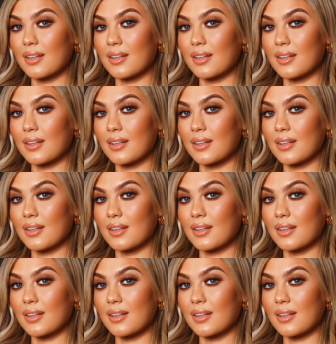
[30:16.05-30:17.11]

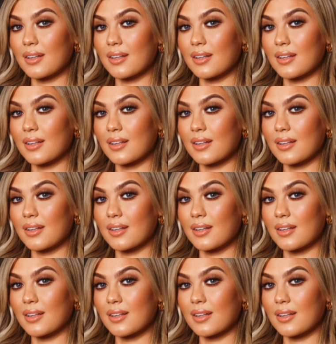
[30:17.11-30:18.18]

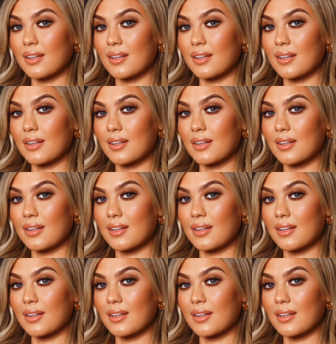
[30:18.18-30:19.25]

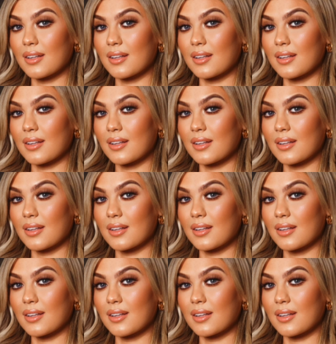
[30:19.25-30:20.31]

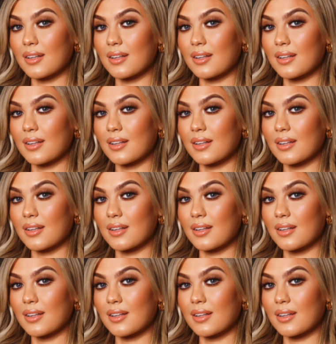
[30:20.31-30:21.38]

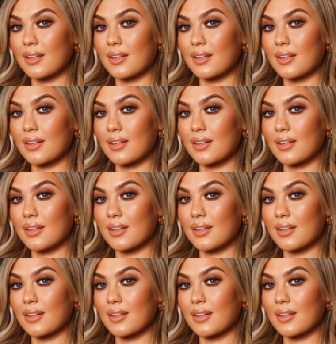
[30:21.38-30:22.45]

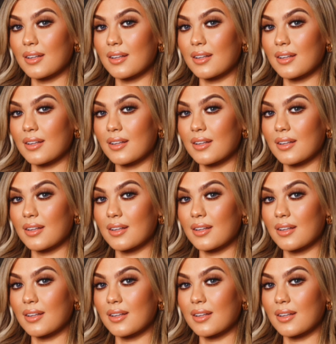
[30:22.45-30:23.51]

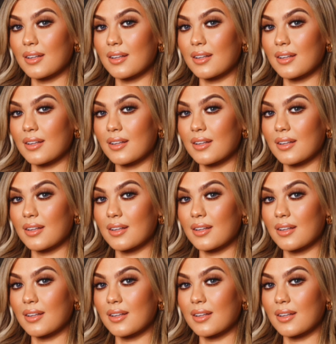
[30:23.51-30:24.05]
The face doesn't move, so there is nothing to read.